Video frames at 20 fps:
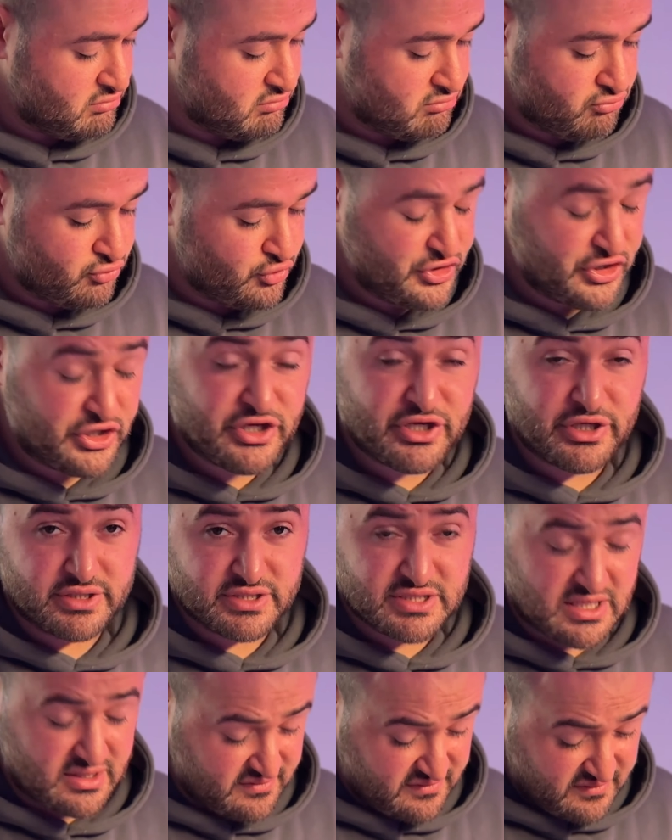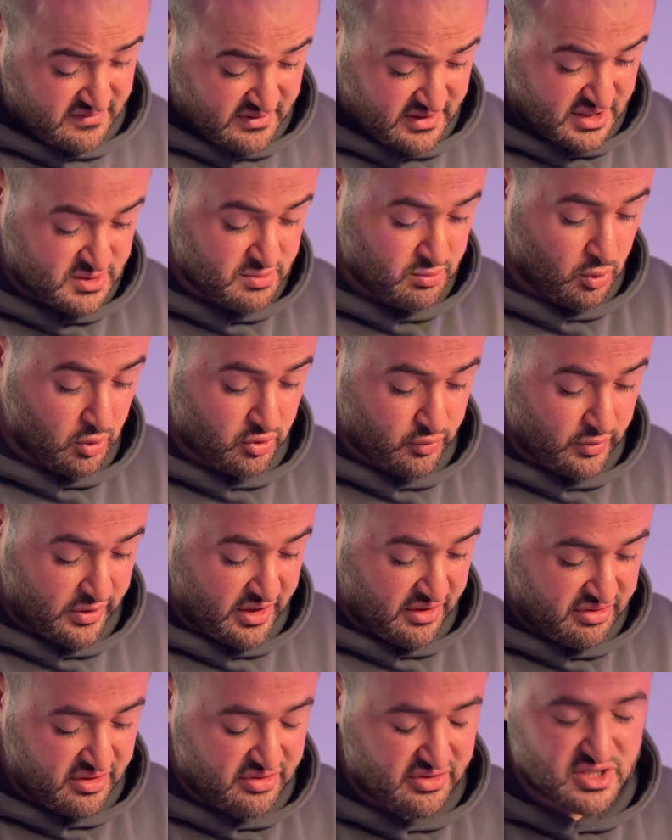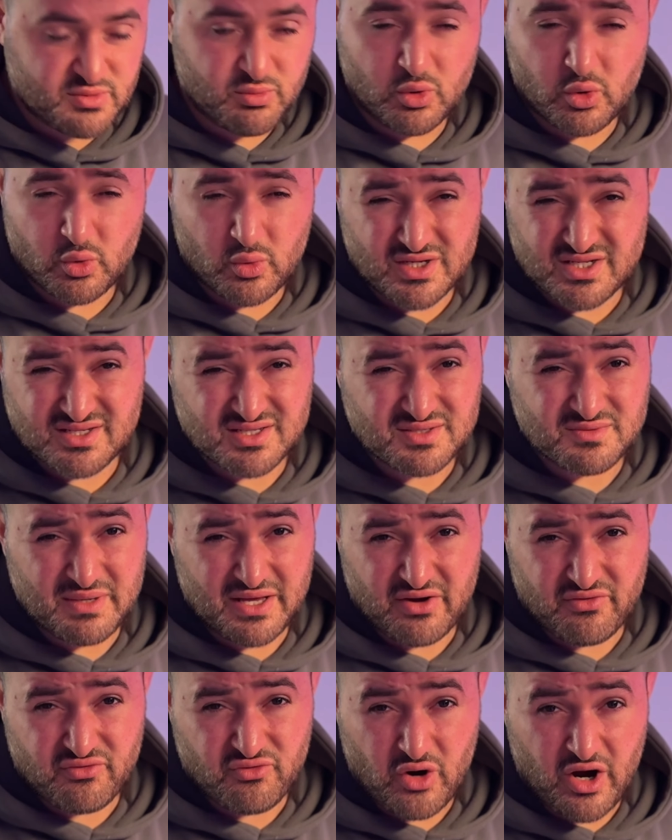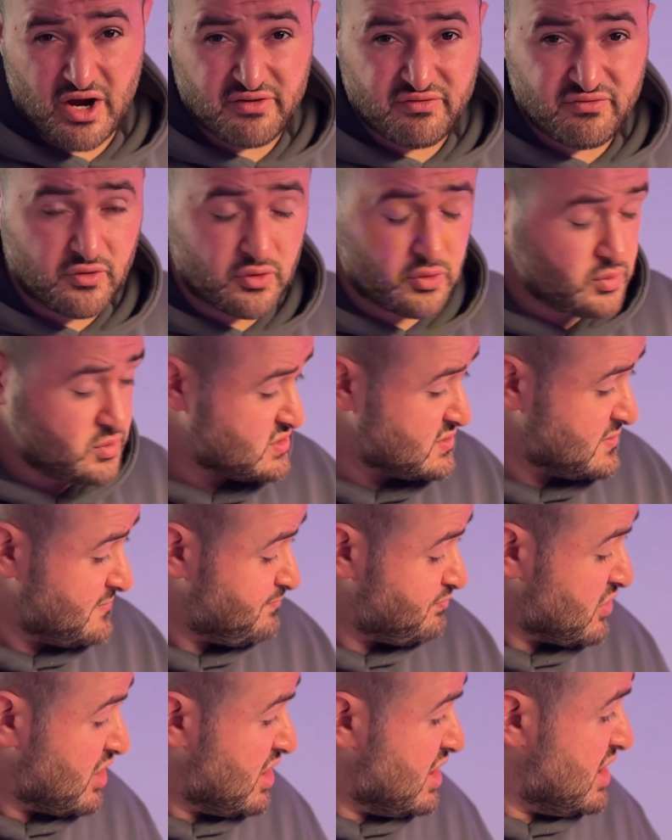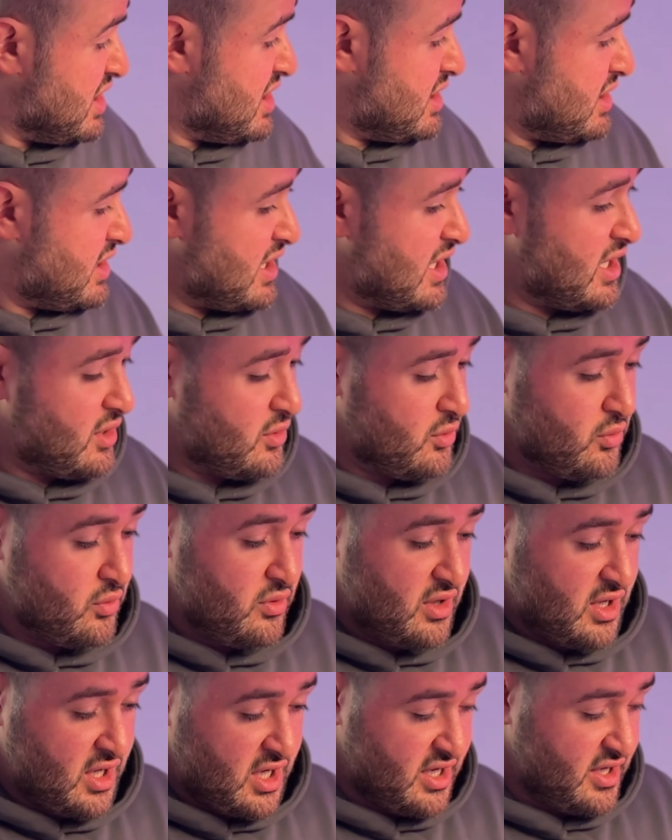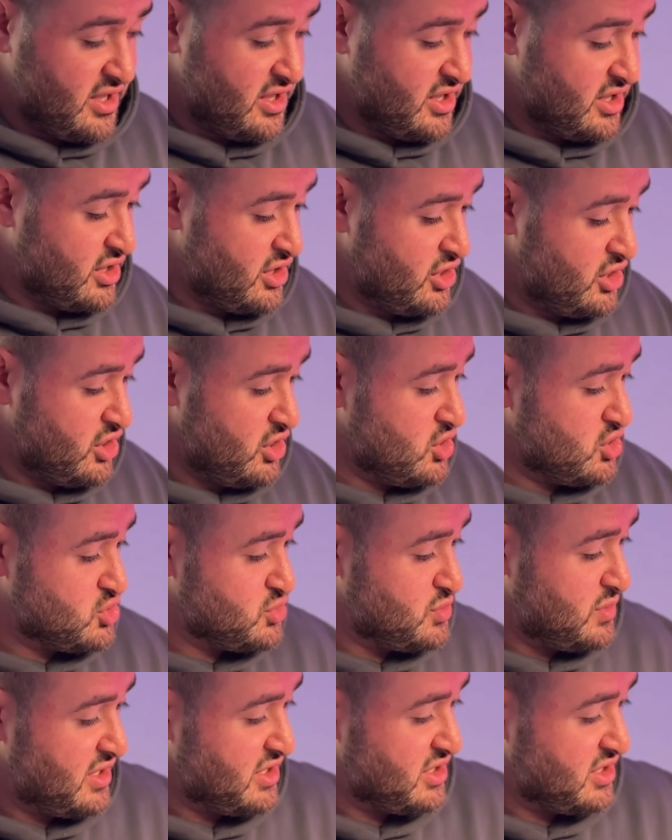ridiculous as the smaller one. I think the smaller one is better for iPhones. Now I usually